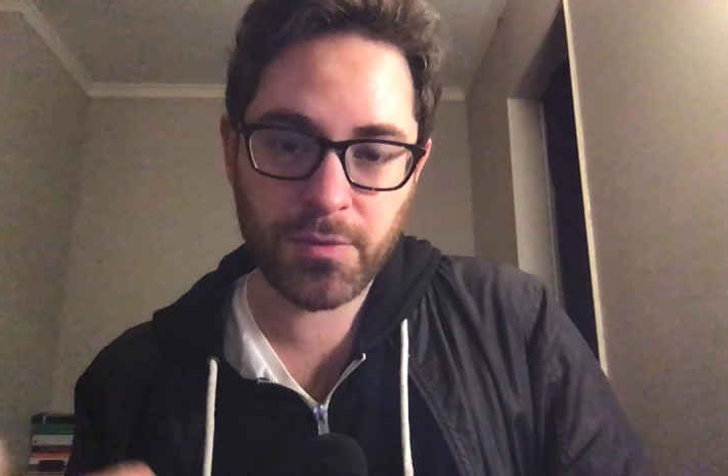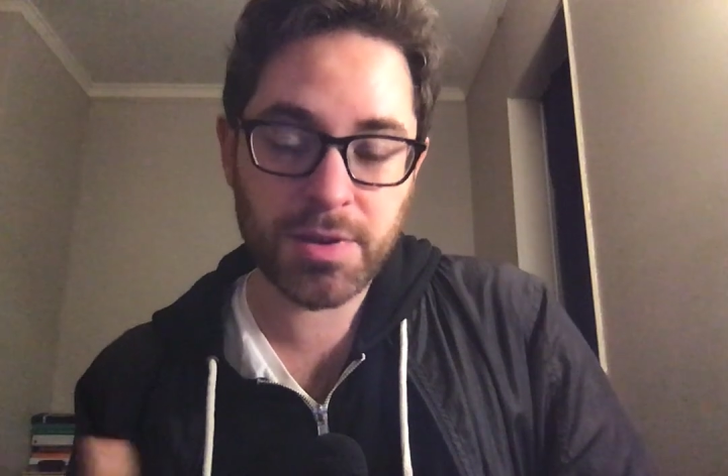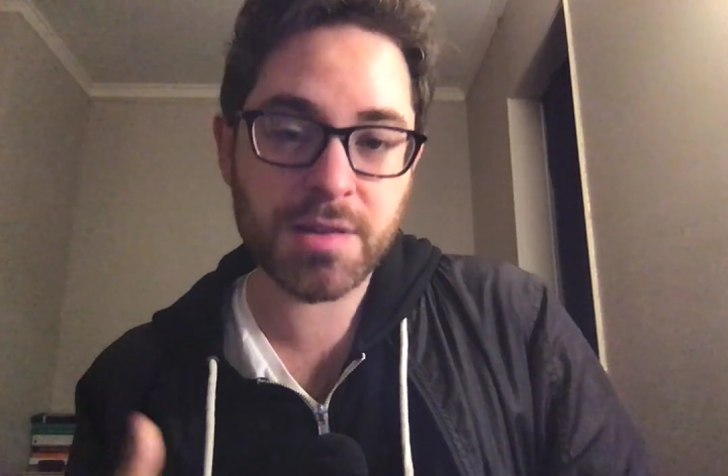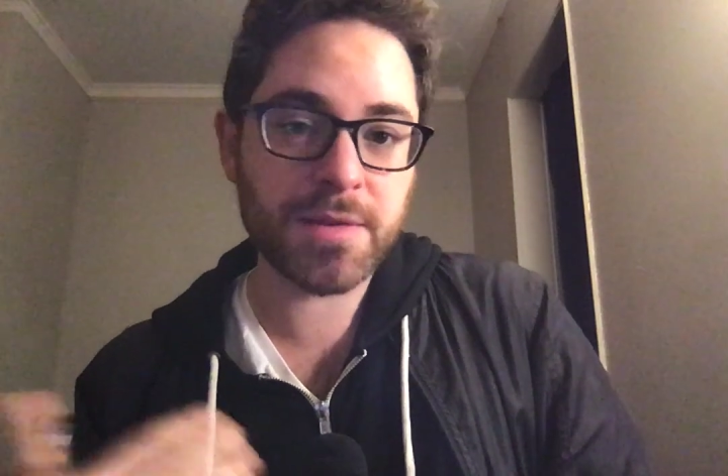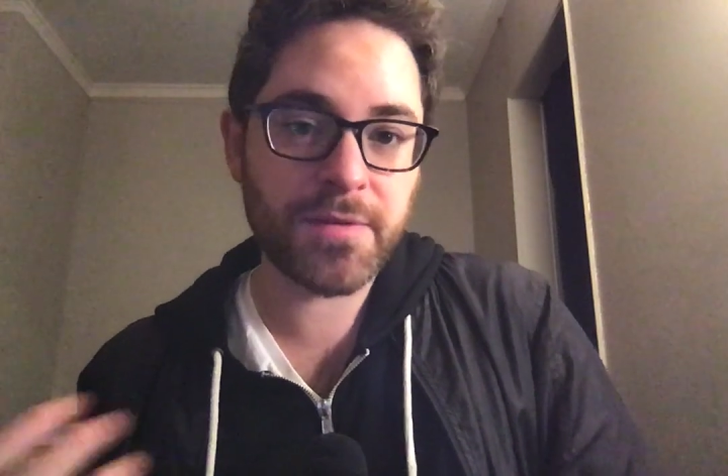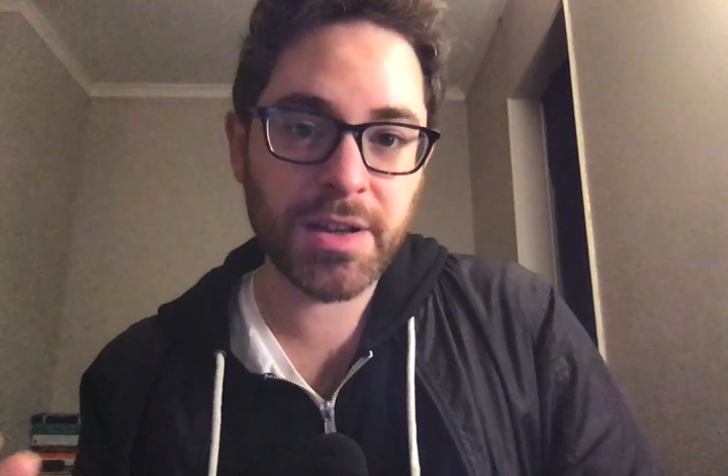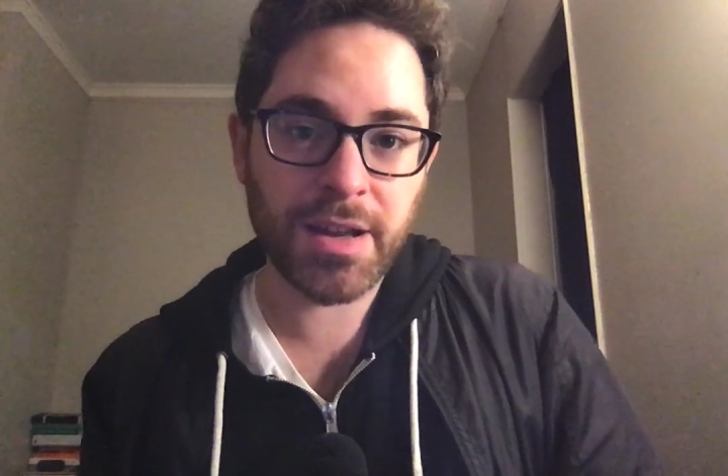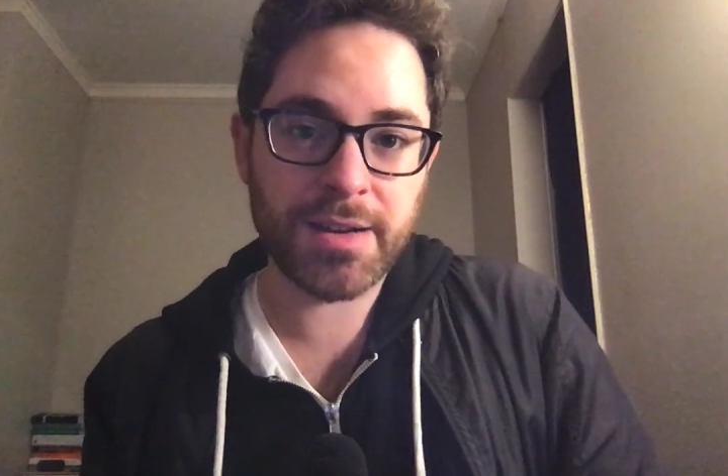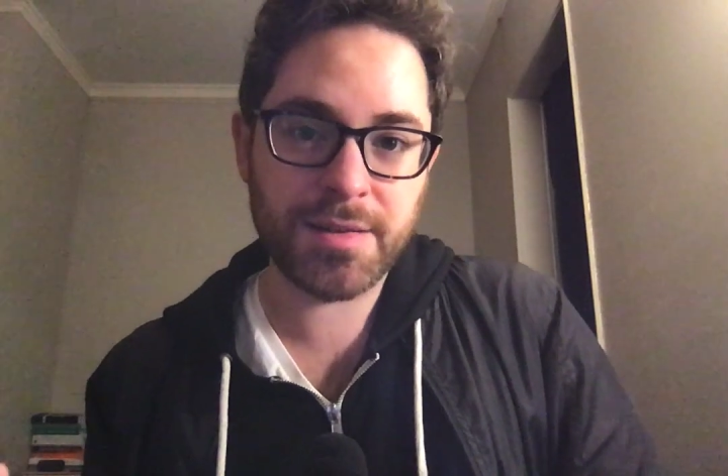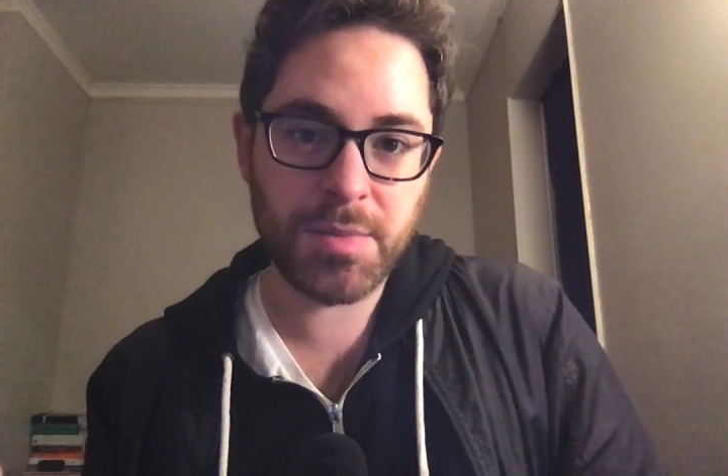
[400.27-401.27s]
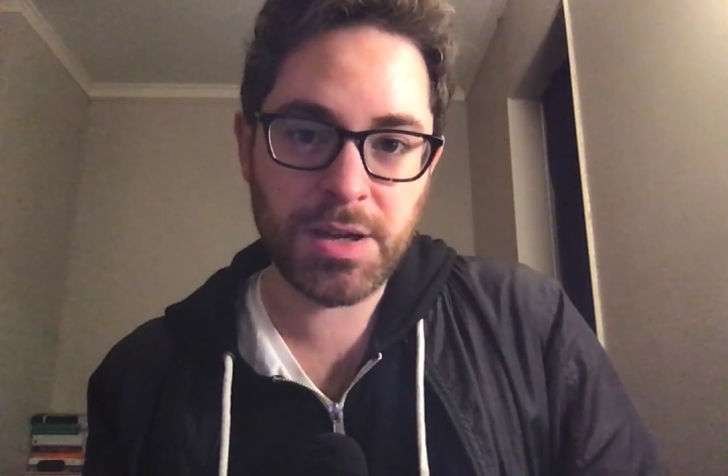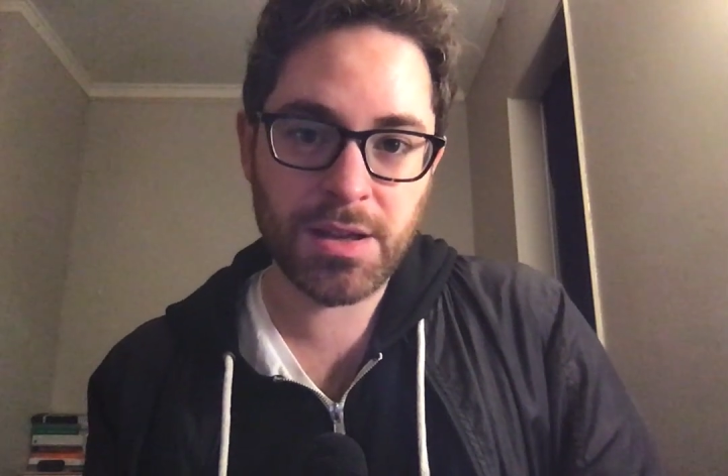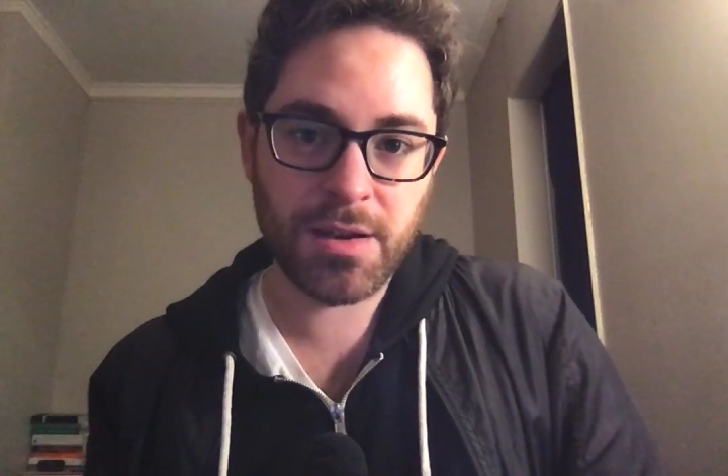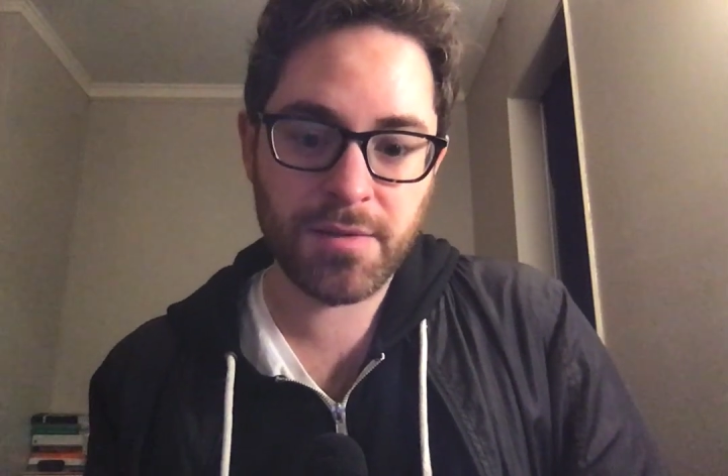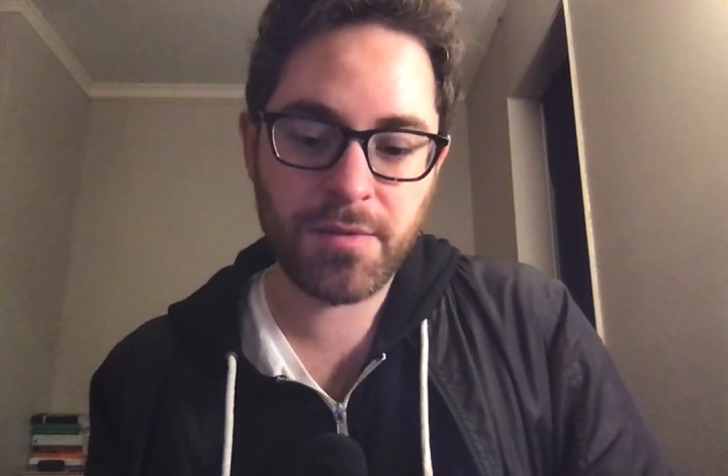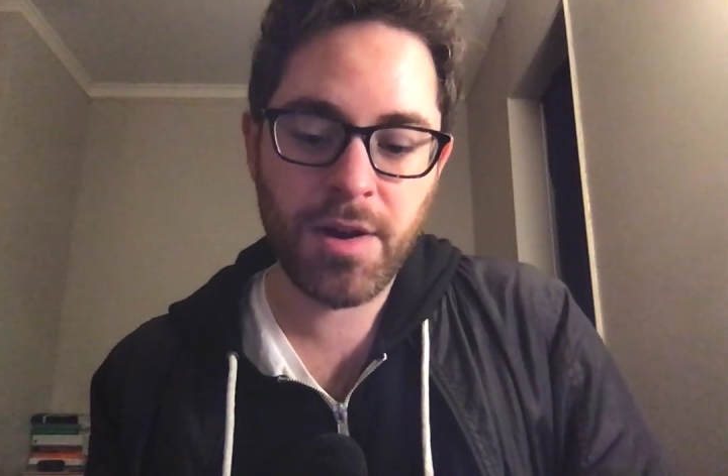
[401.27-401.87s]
What does it feel like to be in love?